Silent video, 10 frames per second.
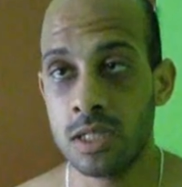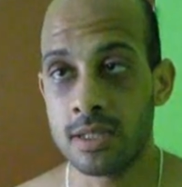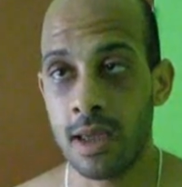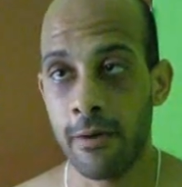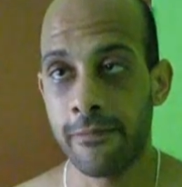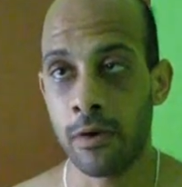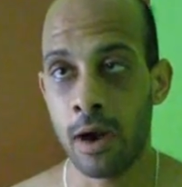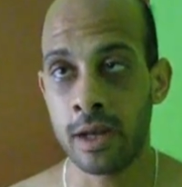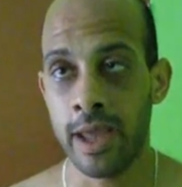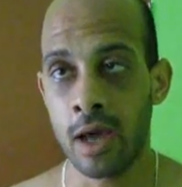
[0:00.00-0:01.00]
just how
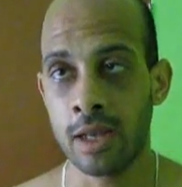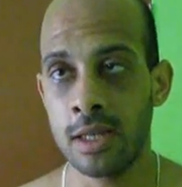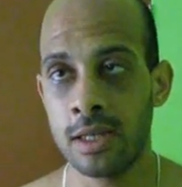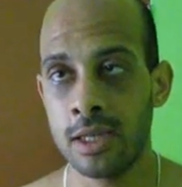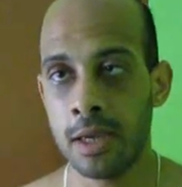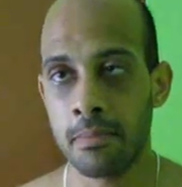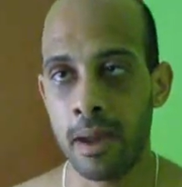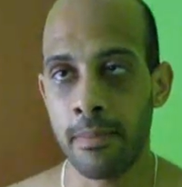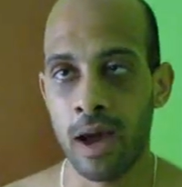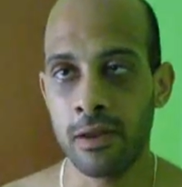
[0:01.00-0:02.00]
far down I need to get
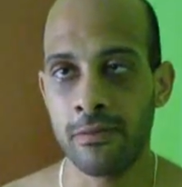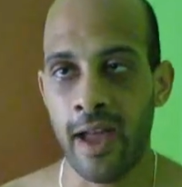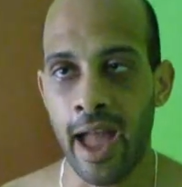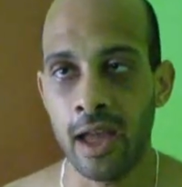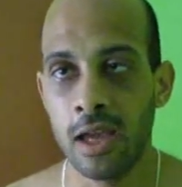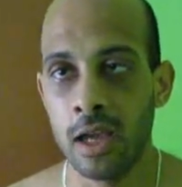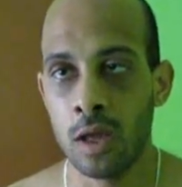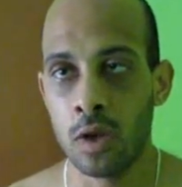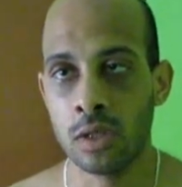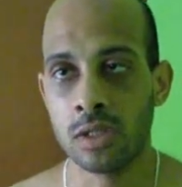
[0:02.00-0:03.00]
my body fat
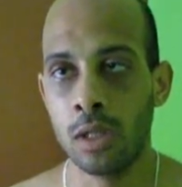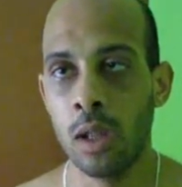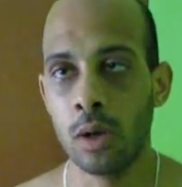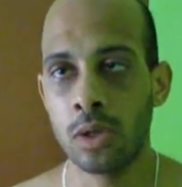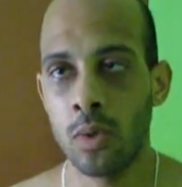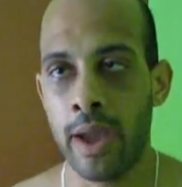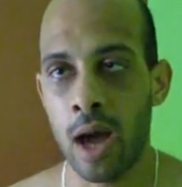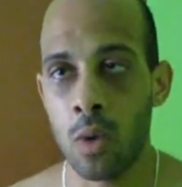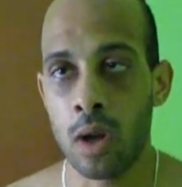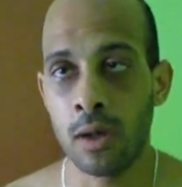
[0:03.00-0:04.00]
in order to look the way
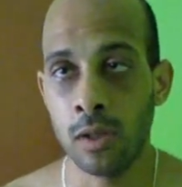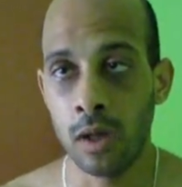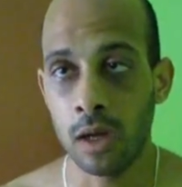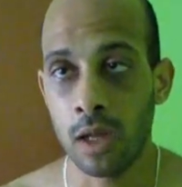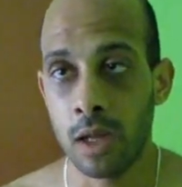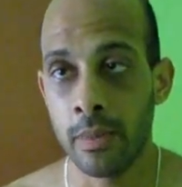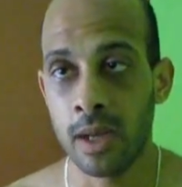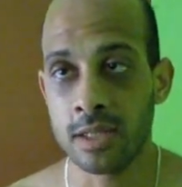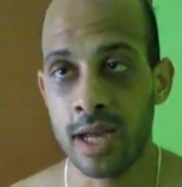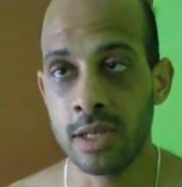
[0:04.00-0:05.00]
I want to look,
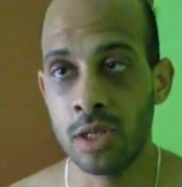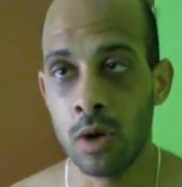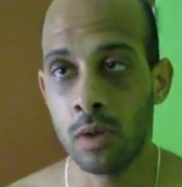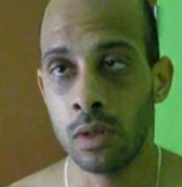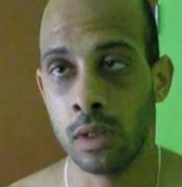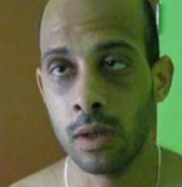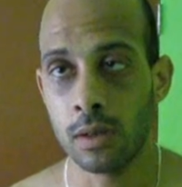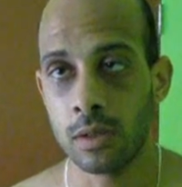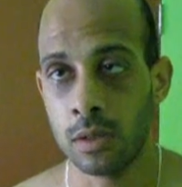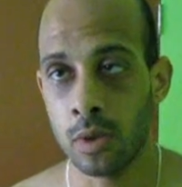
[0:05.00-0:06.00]
because I don't
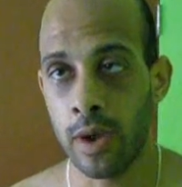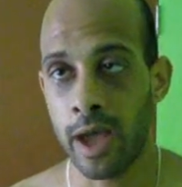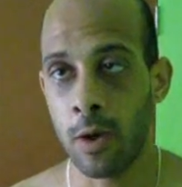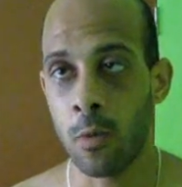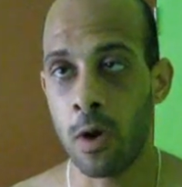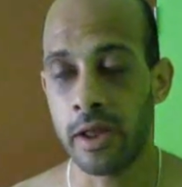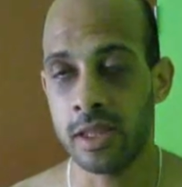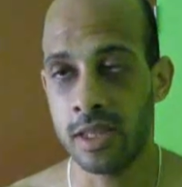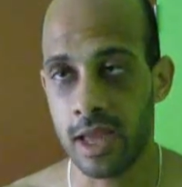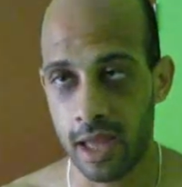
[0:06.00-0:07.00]
look the way I
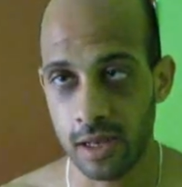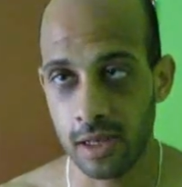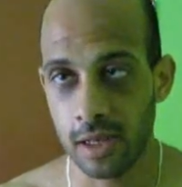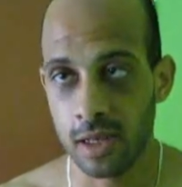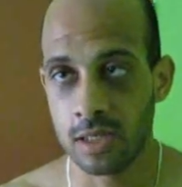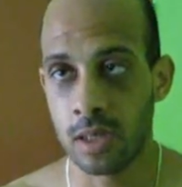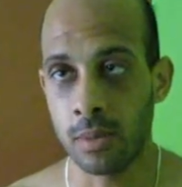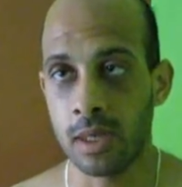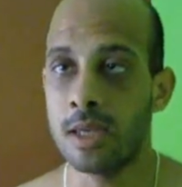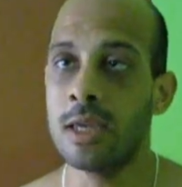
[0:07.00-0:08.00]
want yet. So I'm
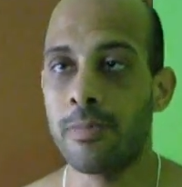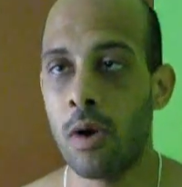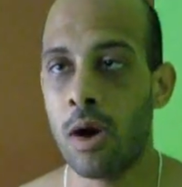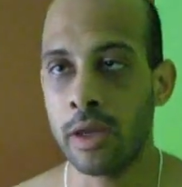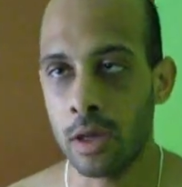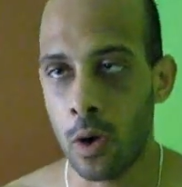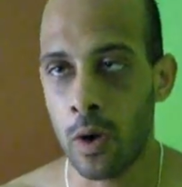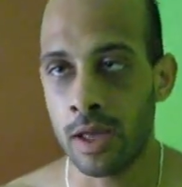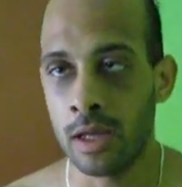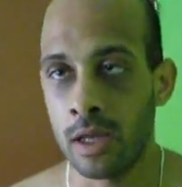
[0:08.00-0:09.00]
going to keep on
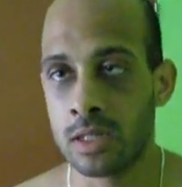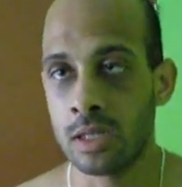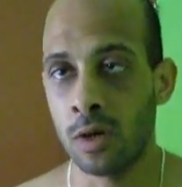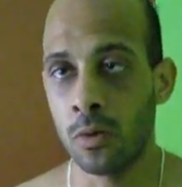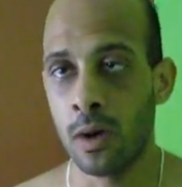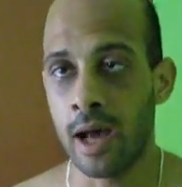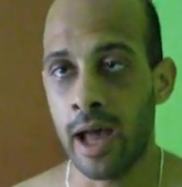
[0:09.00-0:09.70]
going. So